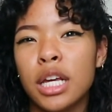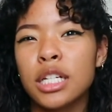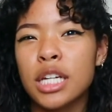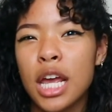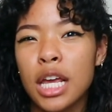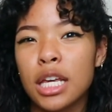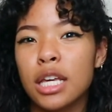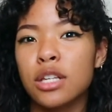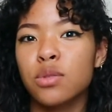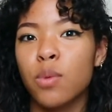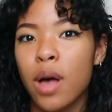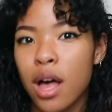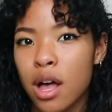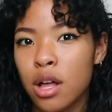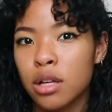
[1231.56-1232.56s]
tank as
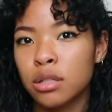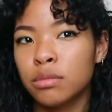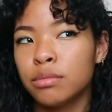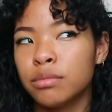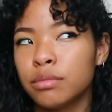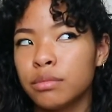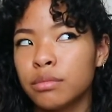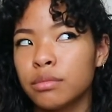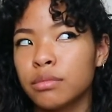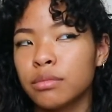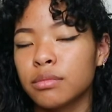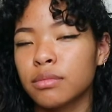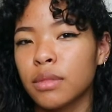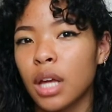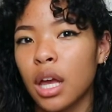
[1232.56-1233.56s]
well.
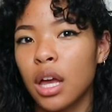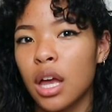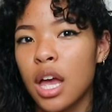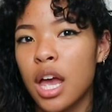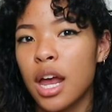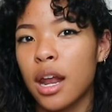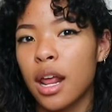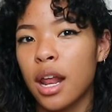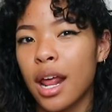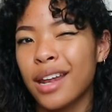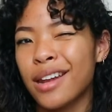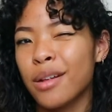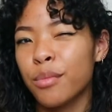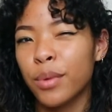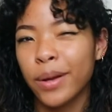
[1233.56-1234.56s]
And then I
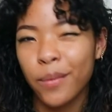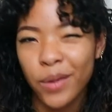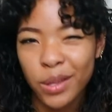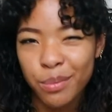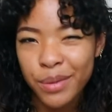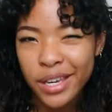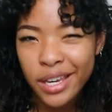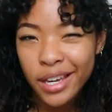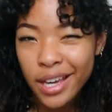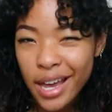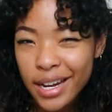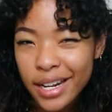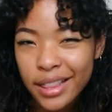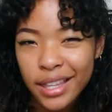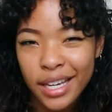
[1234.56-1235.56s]
didn't bring it with me because
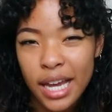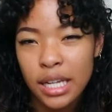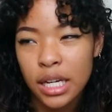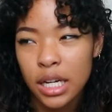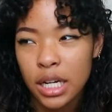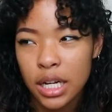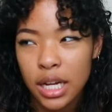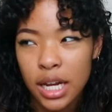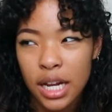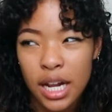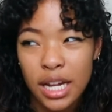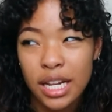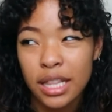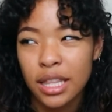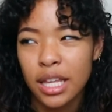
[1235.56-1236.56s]
I didn't think I needed
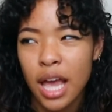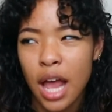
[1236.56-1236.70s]
it.